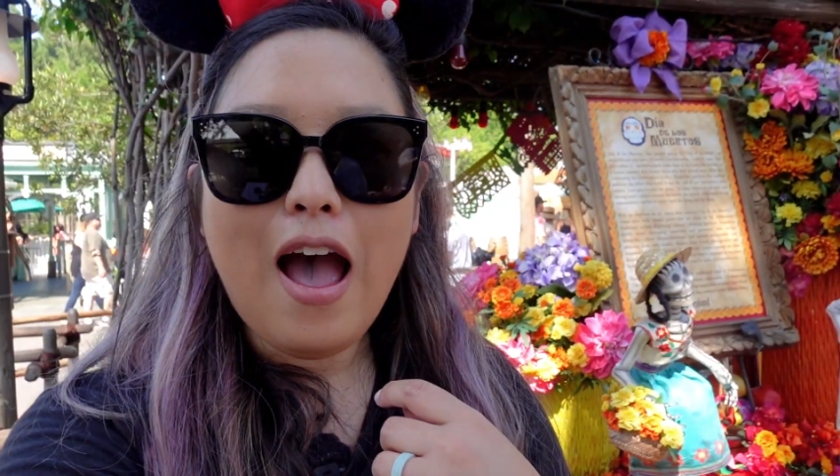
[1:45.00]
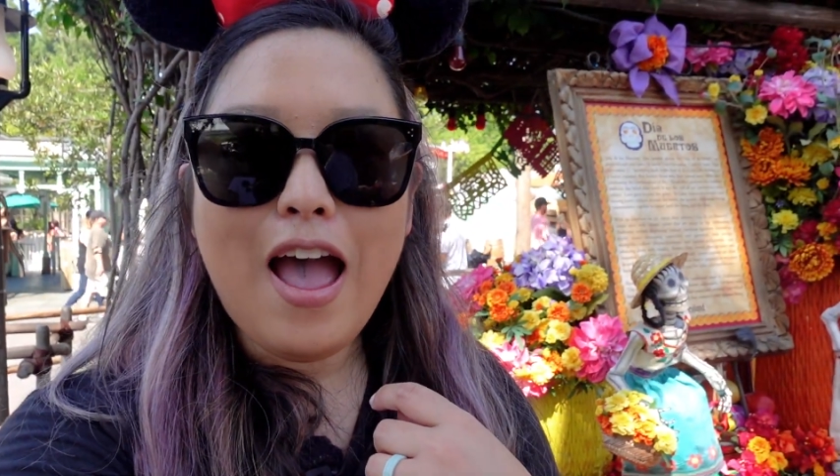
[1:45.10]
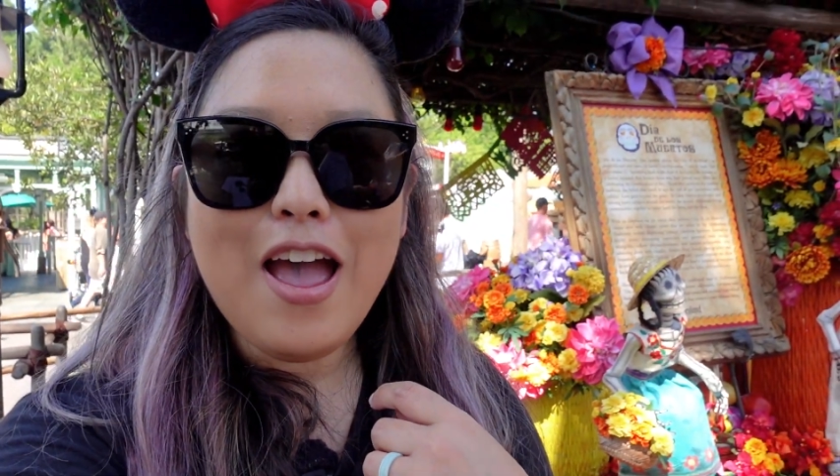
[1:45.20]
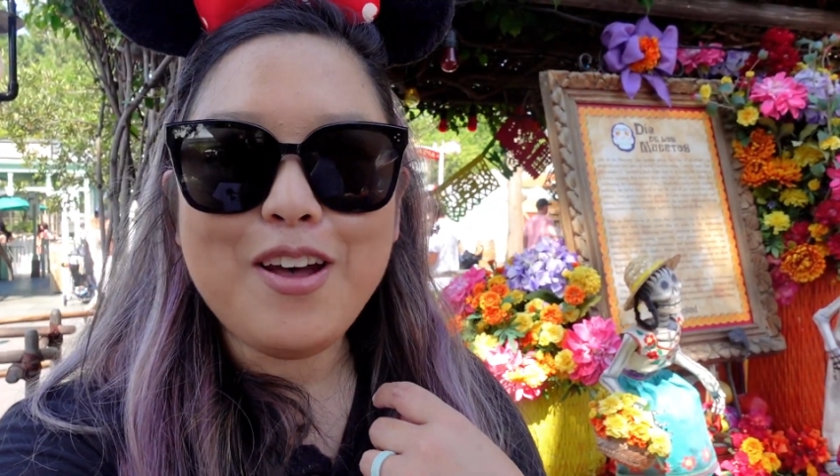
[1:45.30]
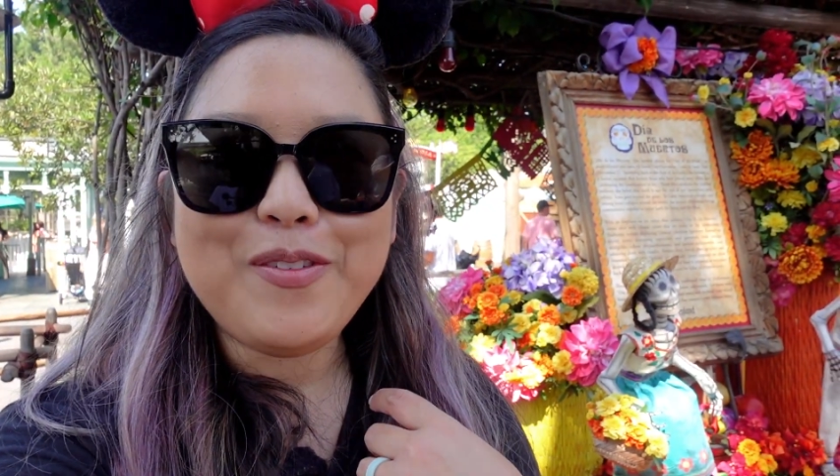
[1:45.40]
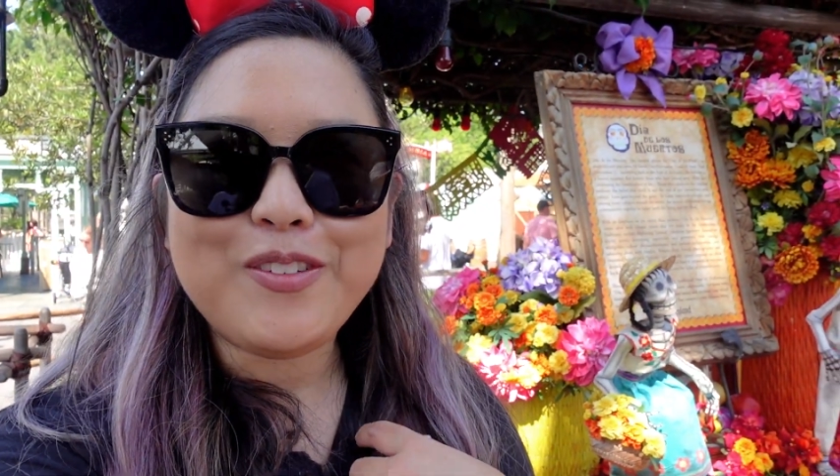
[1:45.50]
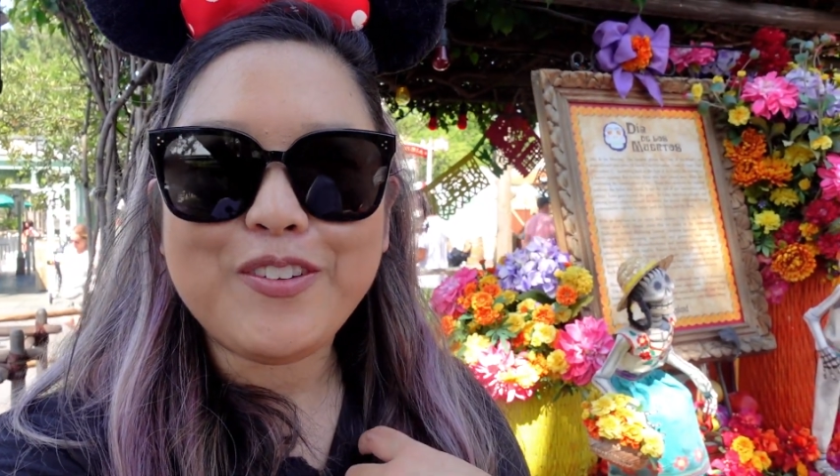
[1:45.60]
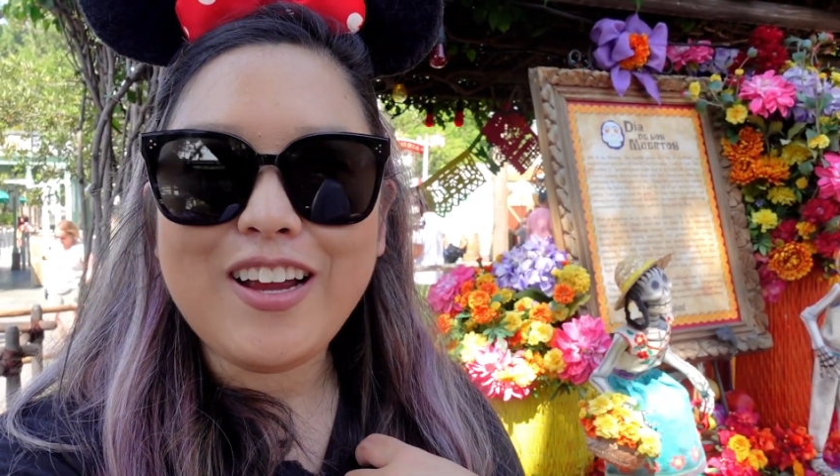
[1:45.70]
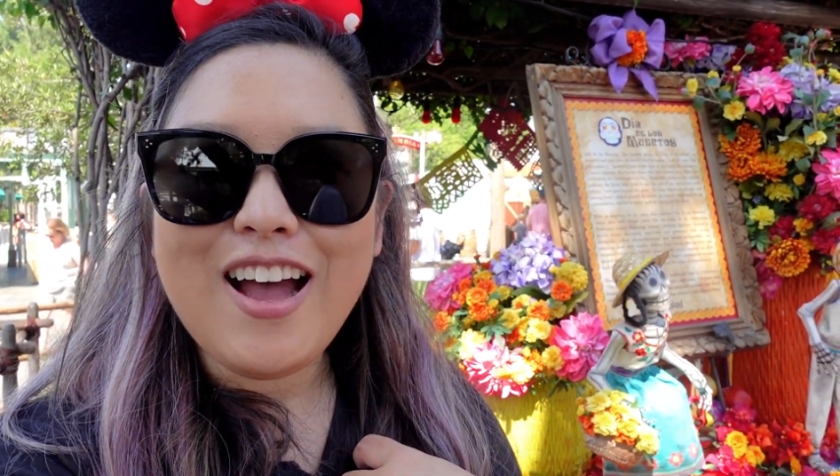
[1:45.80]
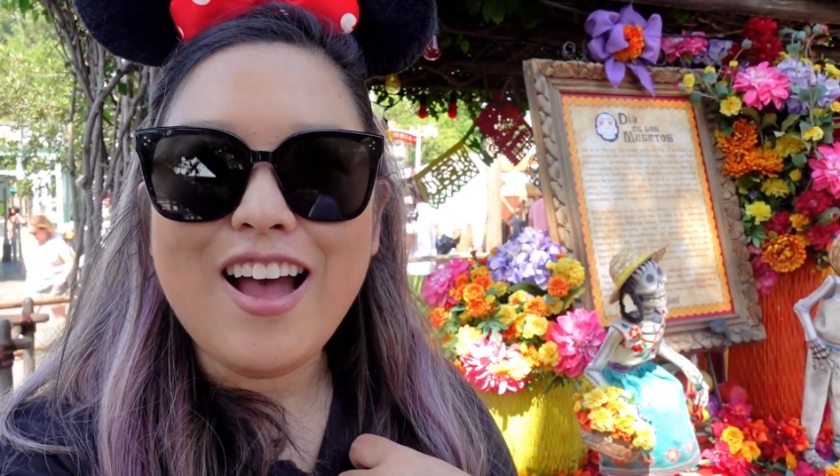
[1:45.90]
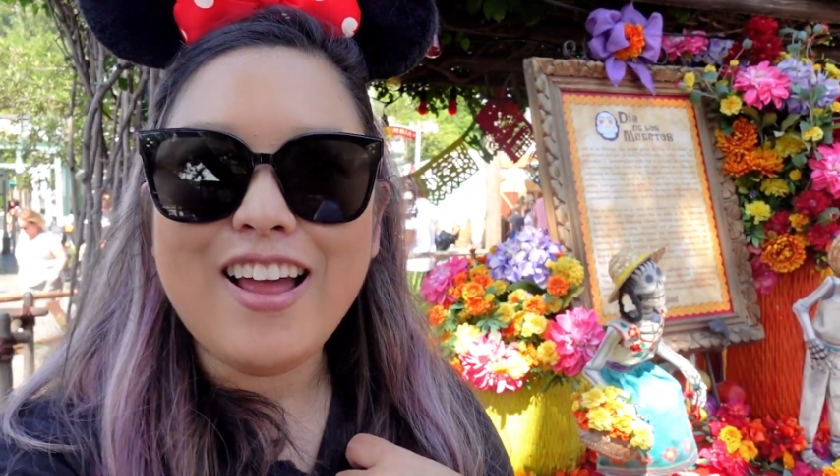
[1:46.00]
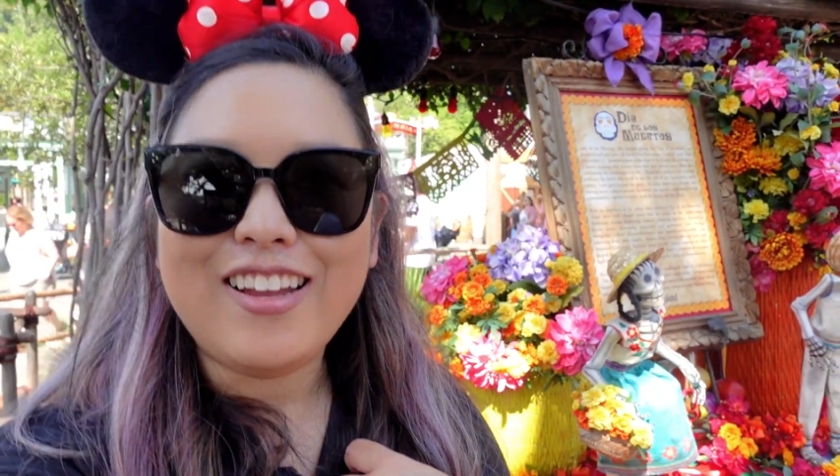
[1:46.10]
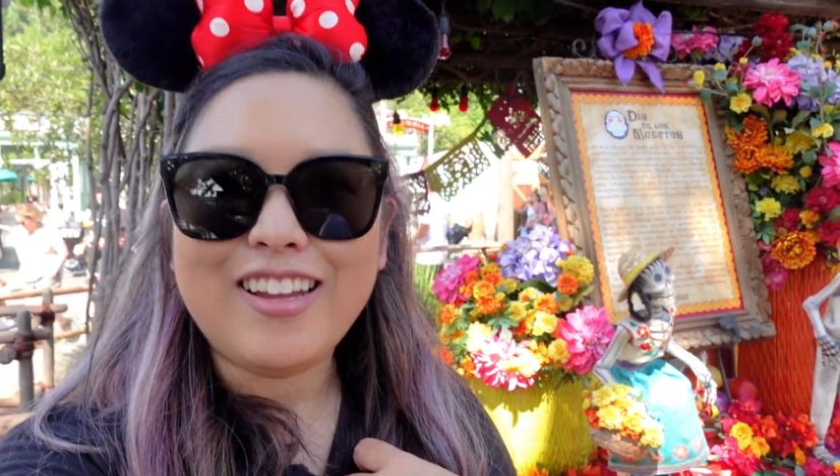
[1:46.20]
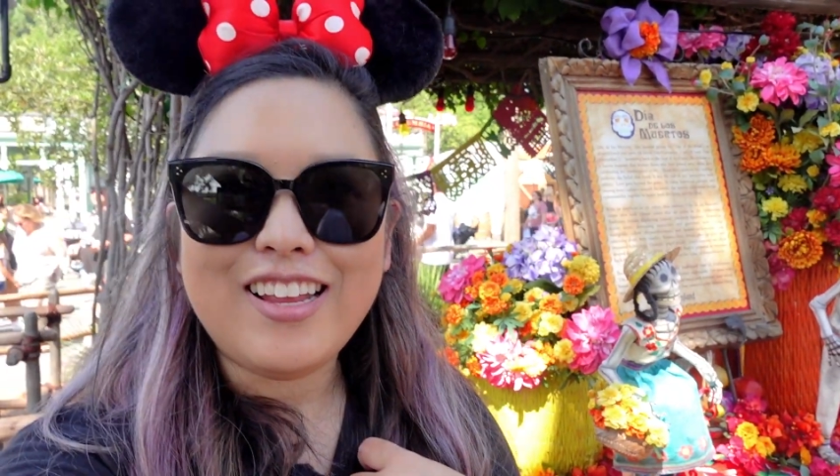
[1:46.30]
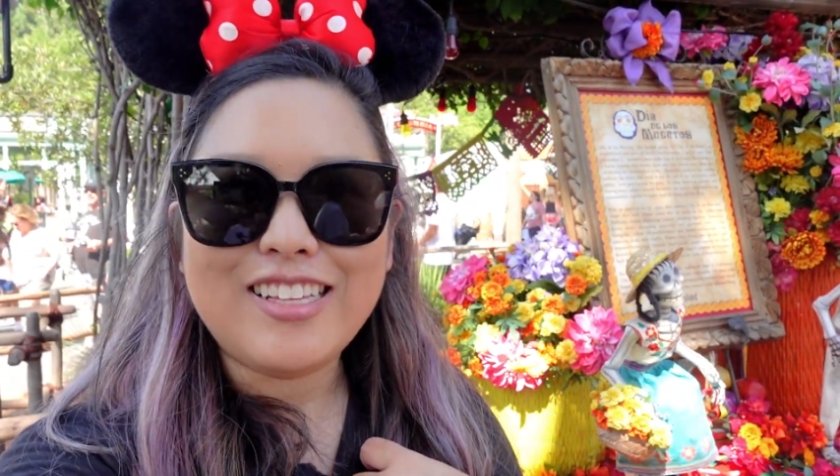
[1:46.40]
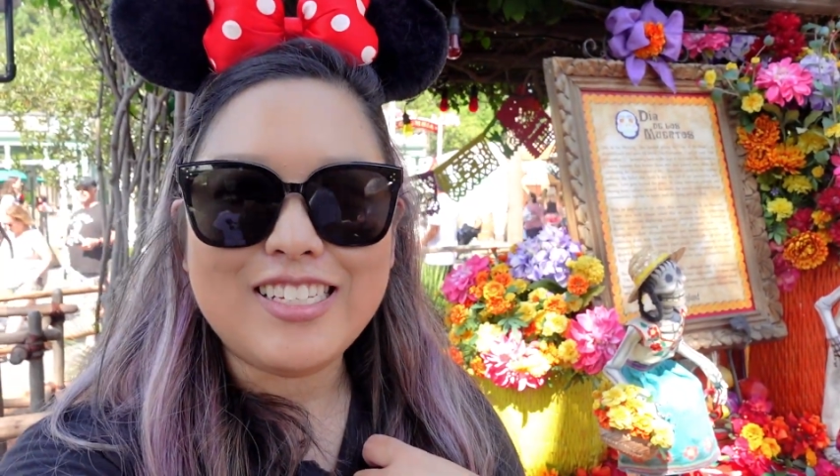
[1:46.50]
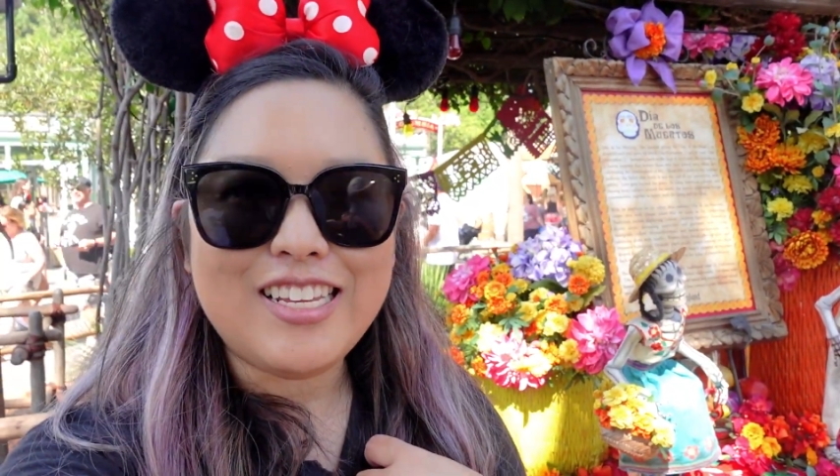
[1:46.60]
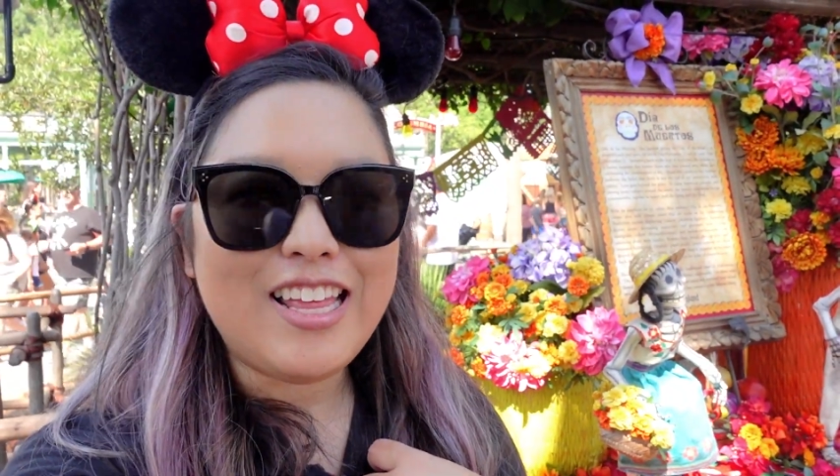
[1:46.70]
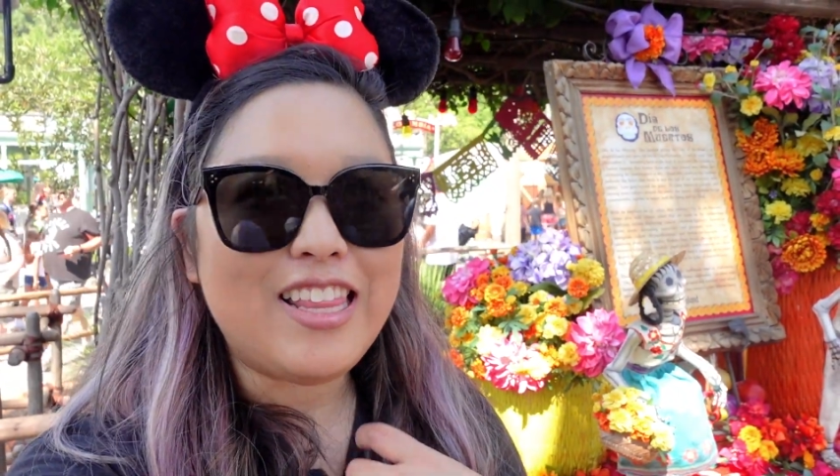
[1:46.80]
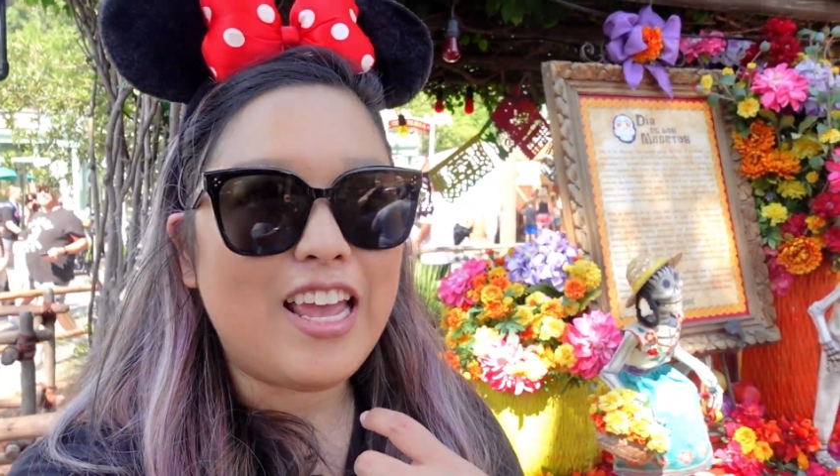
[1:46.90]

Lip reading: I almost forgot. At Disneyland,